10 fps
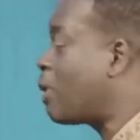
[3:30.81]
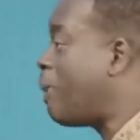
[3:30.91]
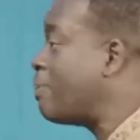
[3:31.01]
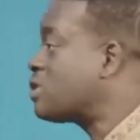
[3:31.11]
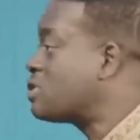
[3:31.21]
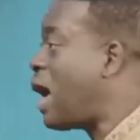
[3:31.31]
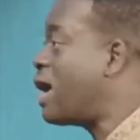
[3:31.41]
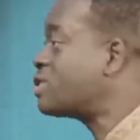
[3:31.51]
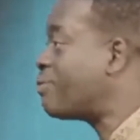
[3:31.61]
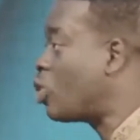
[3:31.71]
for the Bible says,
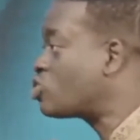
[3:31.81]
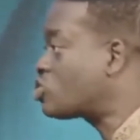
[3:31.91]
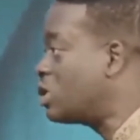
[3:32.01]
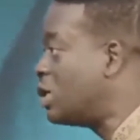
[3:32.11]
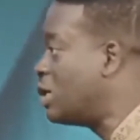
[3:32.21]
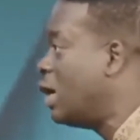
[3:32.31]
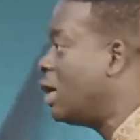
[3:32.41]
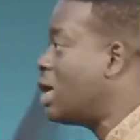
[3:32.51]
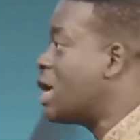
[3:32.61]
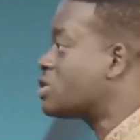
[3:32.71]
eyes have not
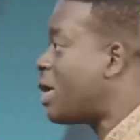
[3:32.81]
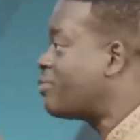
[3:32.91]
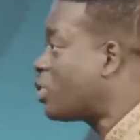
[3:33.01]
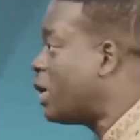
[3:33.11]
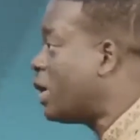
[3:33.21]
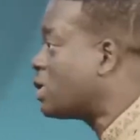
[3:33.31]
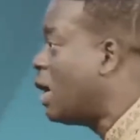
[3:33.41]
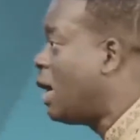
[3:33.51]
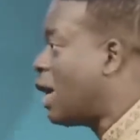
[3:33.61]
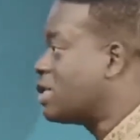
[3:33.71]
seen, ears have not heard,